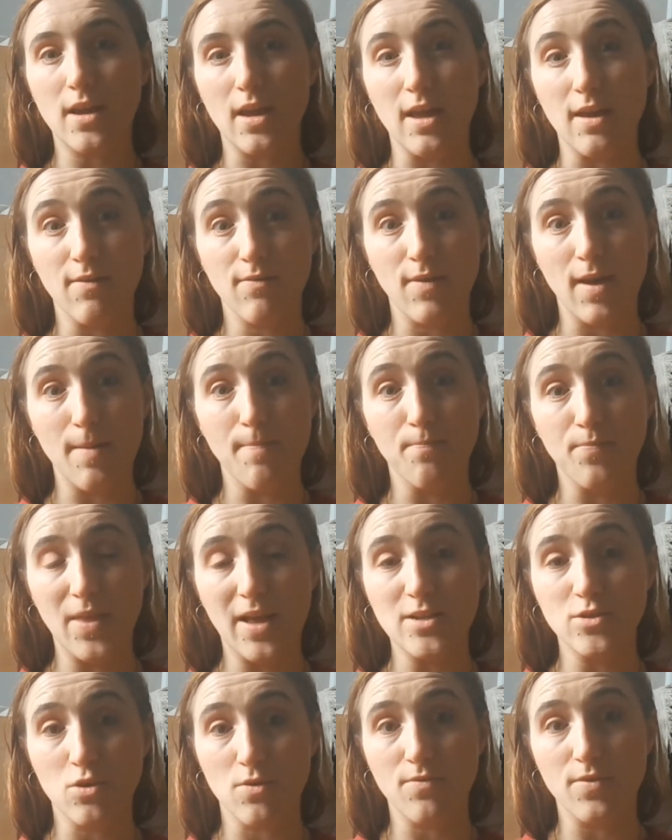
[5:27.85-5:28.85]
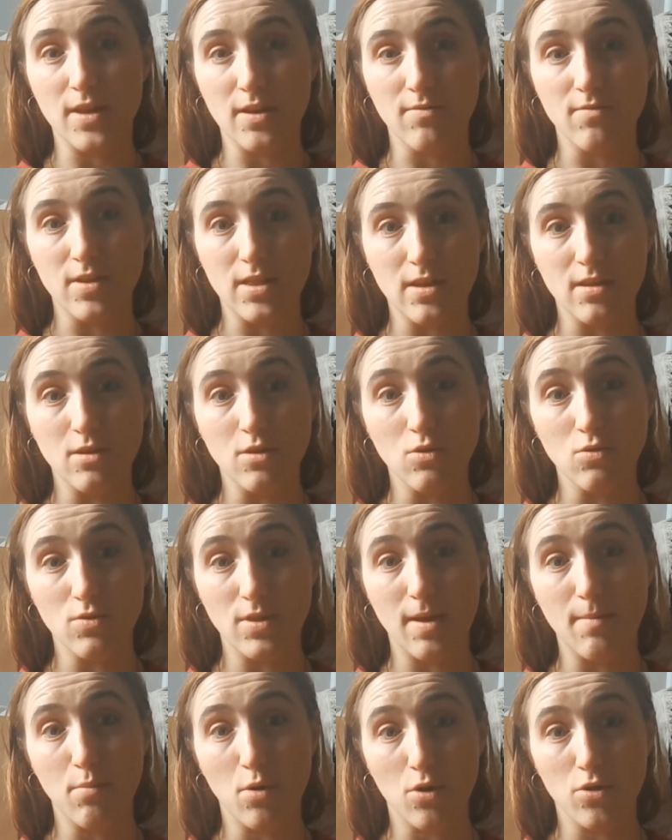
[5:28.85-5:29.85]
if that sort of thing really,
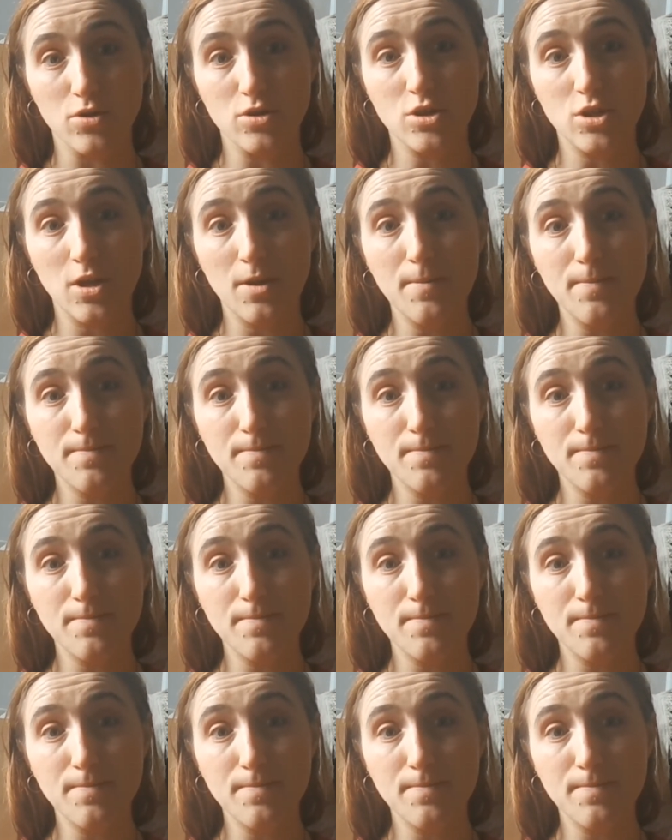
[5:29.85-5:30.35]
that bothers you.